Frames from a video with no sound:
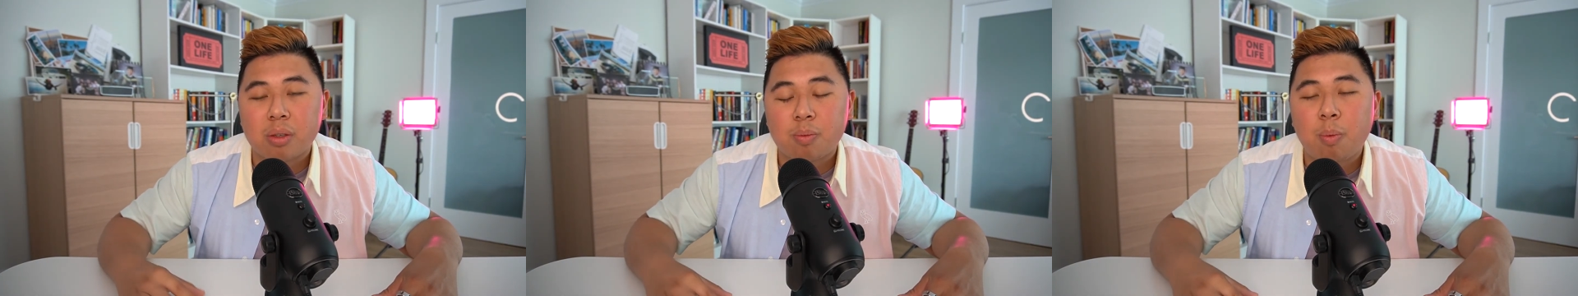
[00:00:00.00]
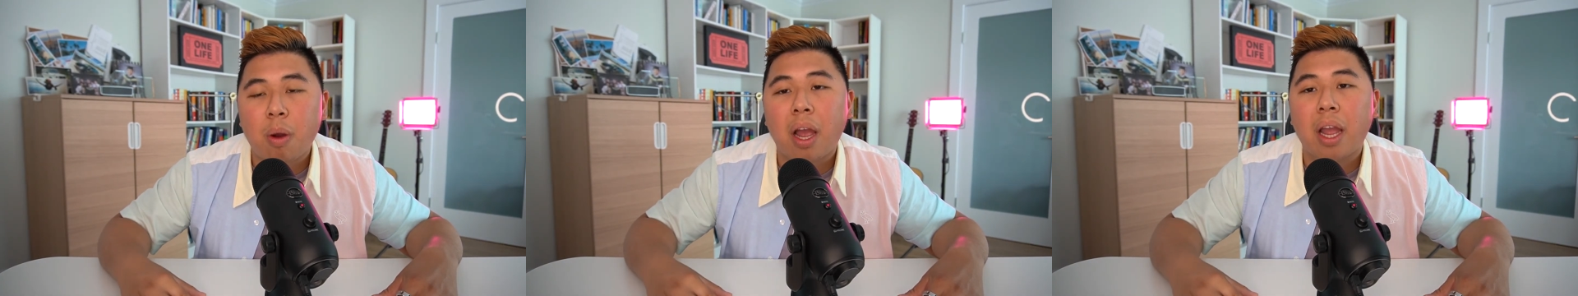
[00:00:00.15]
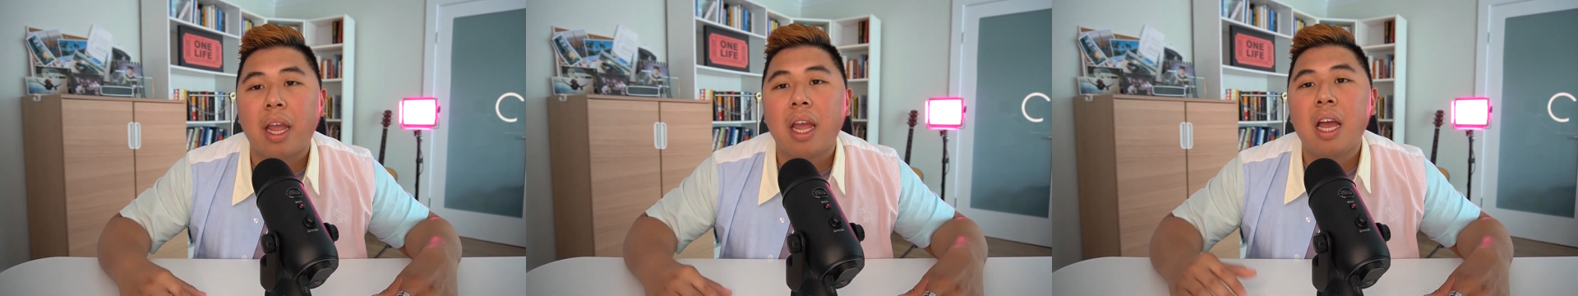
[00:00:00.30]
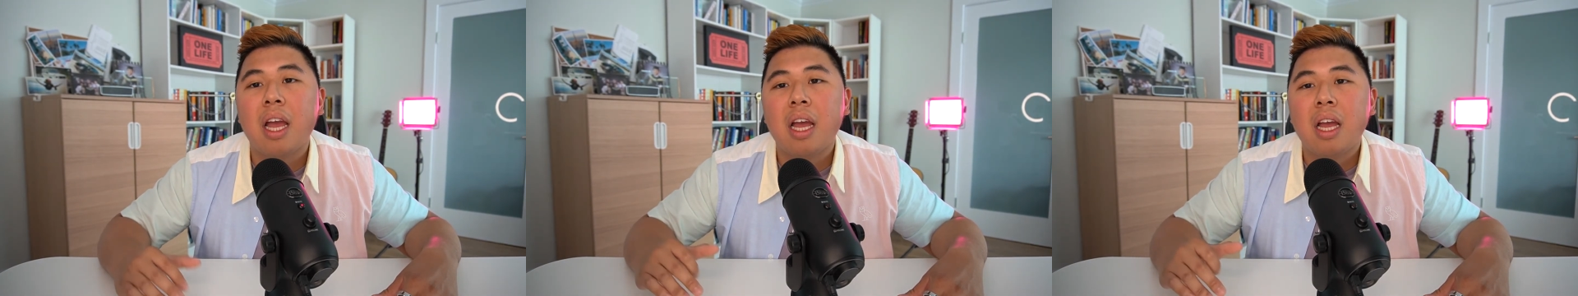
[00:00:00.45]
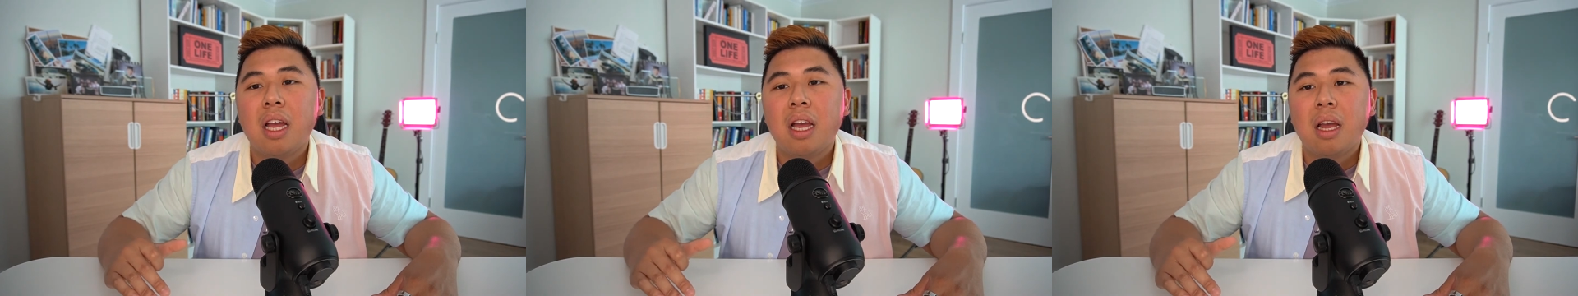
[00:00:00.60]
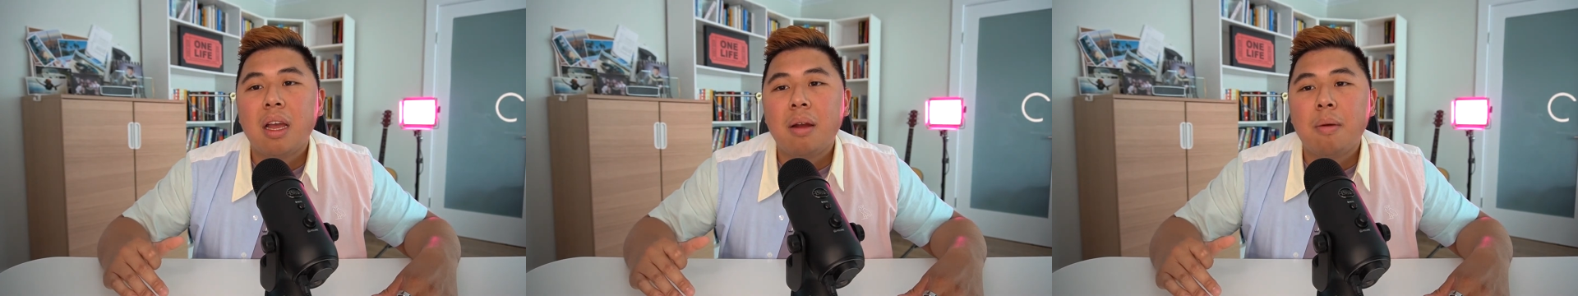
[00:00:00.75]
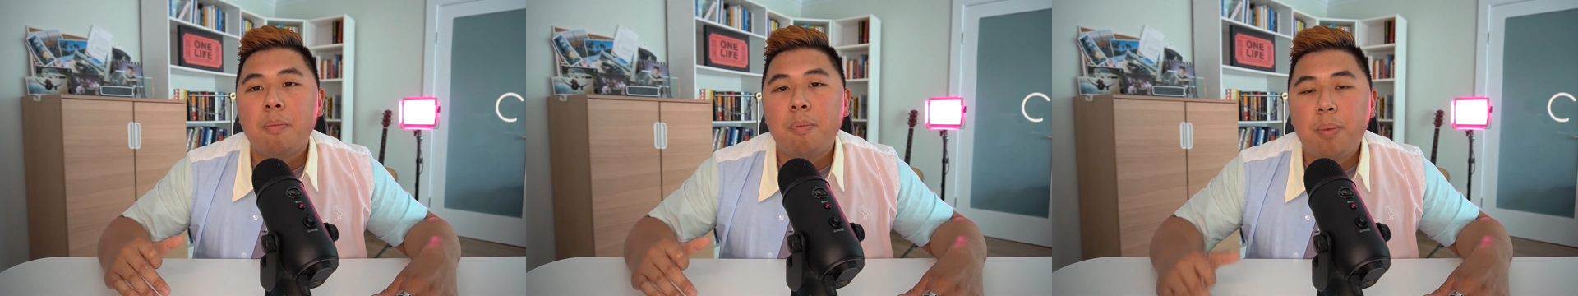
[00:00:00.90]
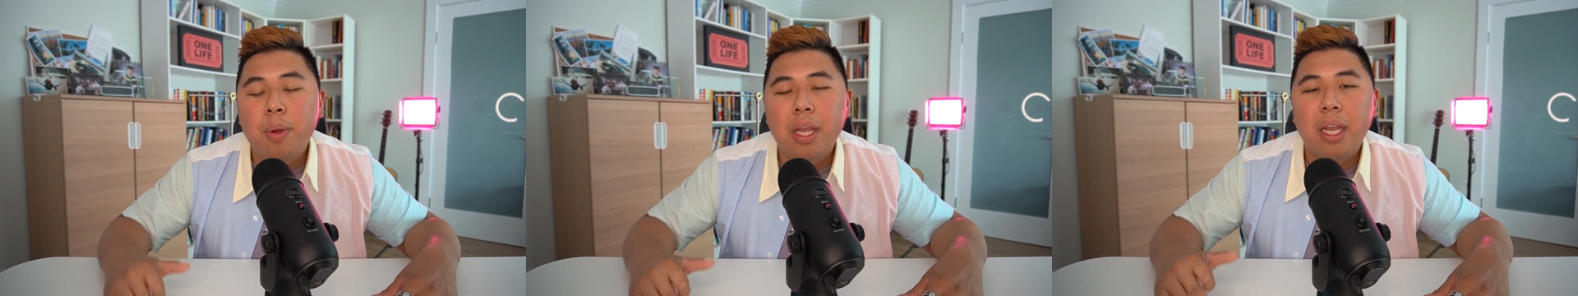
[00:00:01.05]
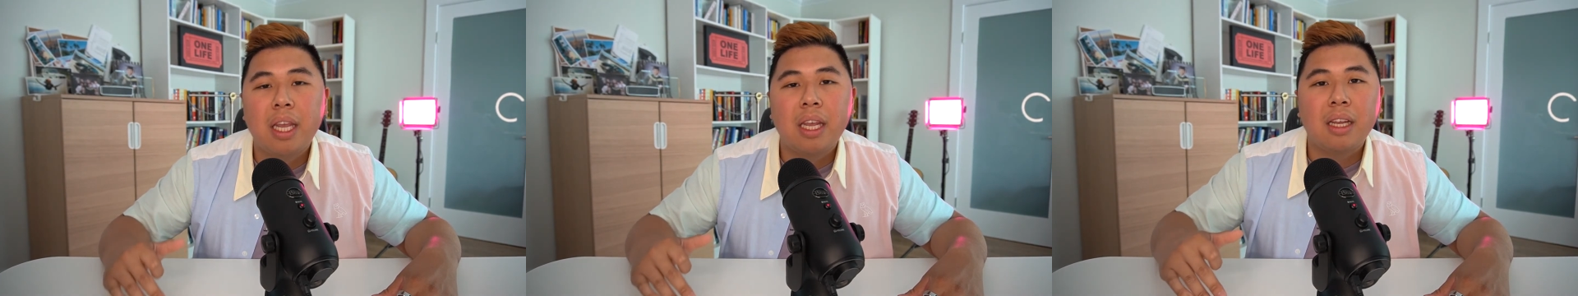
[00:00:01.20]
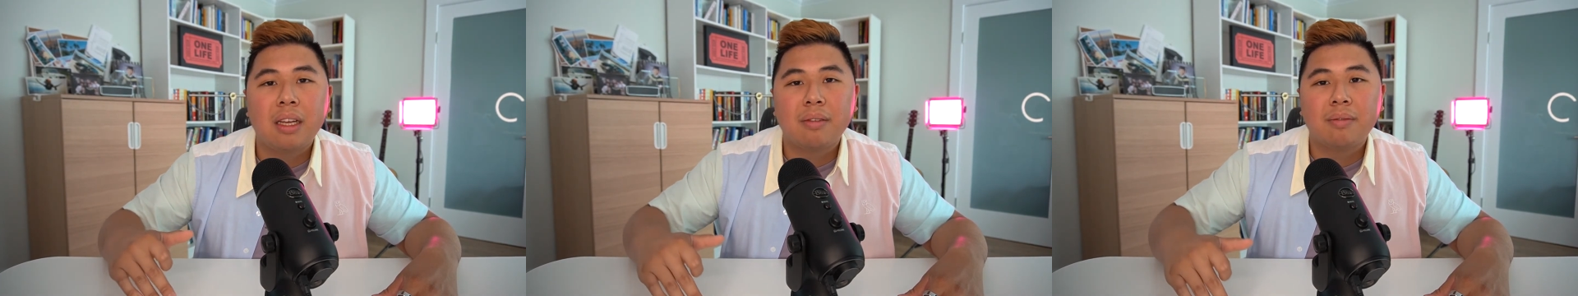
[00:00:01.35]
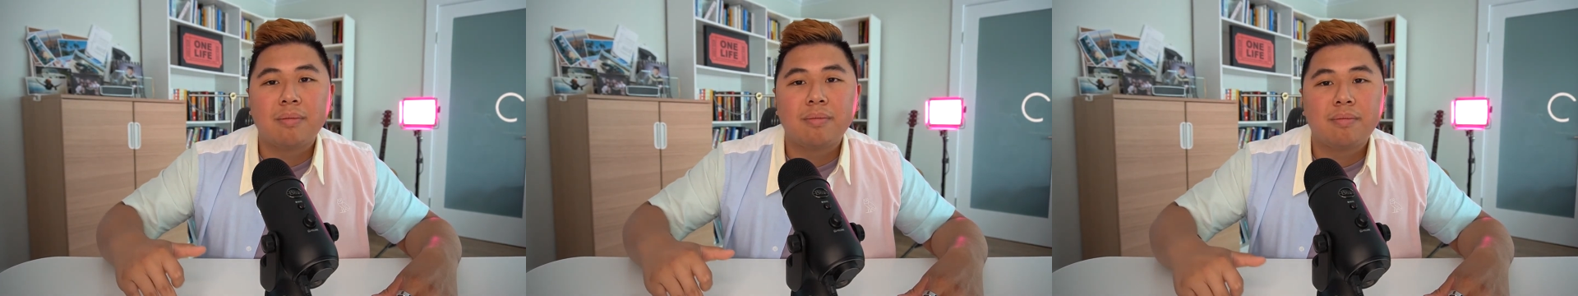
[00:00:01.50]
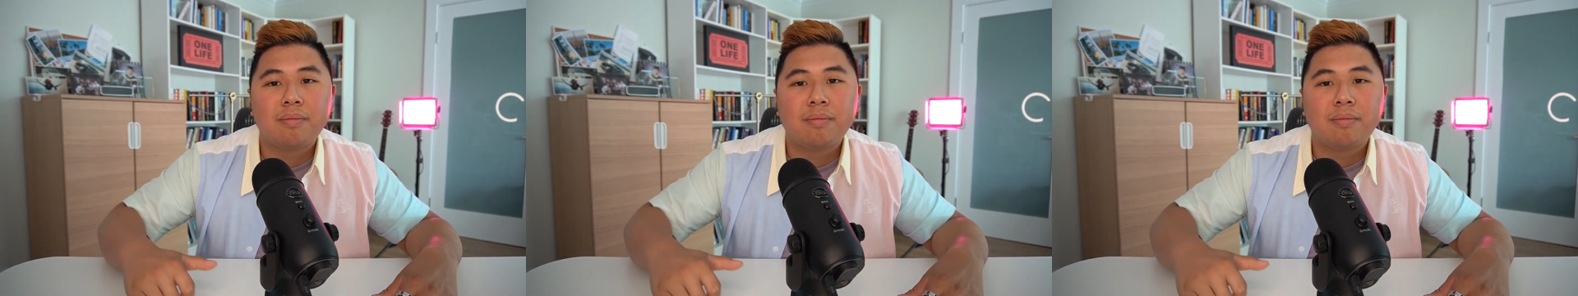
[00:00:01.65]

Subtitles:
By being